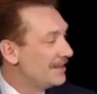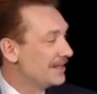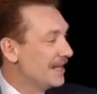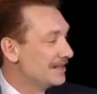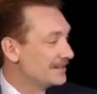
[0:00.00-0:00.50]

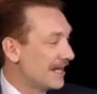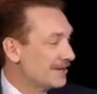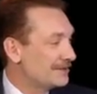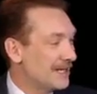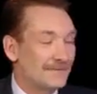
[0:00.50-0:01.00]
The
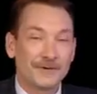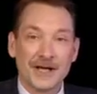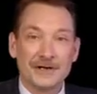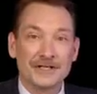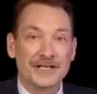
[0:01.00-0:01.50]
standard state free
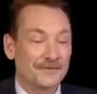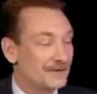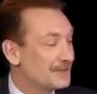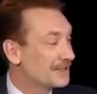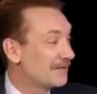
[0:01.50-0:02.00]
energy
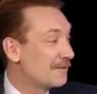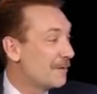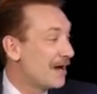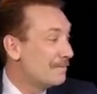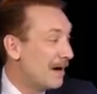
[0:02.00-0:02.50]
difference is given
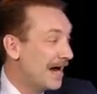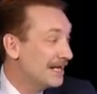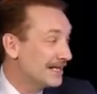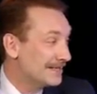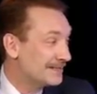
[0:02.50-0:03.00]
by
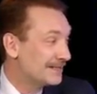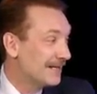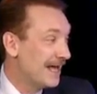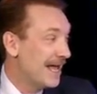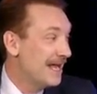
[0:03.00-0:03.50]
minus
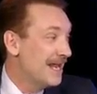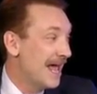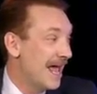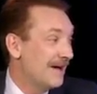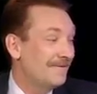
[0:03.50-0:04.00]

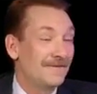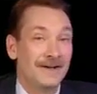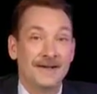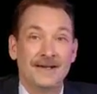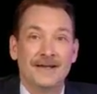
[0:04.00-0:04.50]
NF
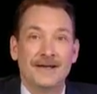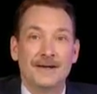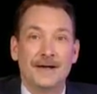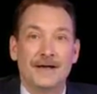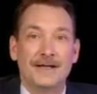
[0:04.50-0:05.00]

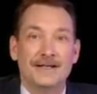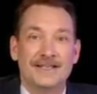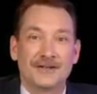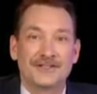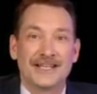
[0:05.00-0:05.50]

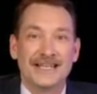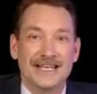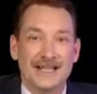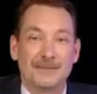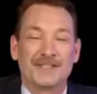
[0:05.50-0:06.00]
delta
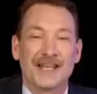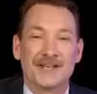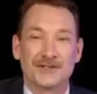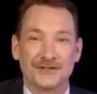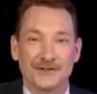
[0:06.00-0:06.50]
E, the
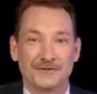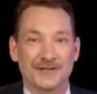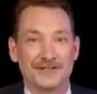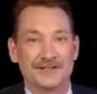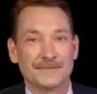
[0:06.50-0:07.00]
potential
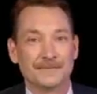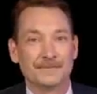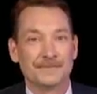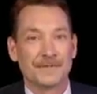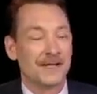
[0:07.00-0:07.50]
difference.
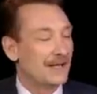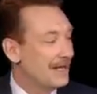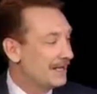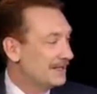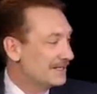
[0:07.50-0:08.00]

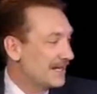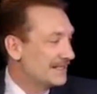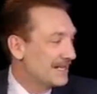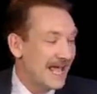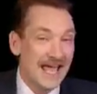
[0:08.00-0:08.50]
In this
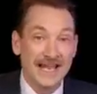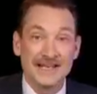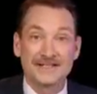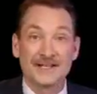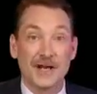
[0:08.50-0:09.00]
case,
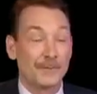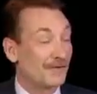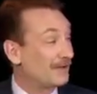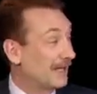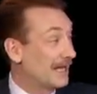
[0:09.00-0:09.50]
N is the number
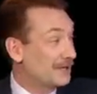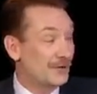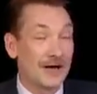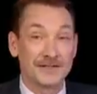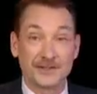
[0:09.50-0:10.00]
of
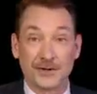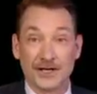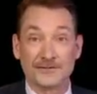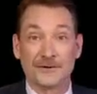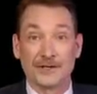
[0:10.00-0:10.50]
electrons
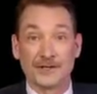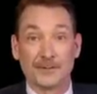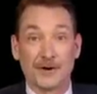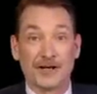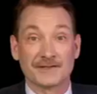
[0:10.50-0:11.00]
transferred in
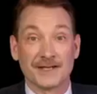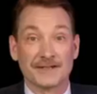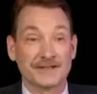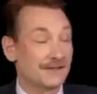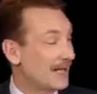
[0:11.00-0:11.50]
the
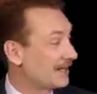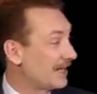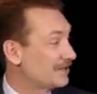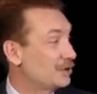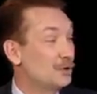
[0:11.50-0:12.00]
process, in that
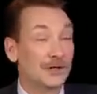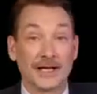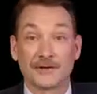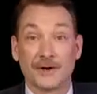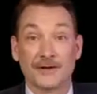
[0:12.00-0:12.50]
case 2
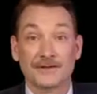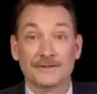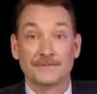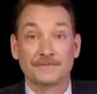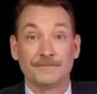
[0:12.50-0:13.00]
electrons.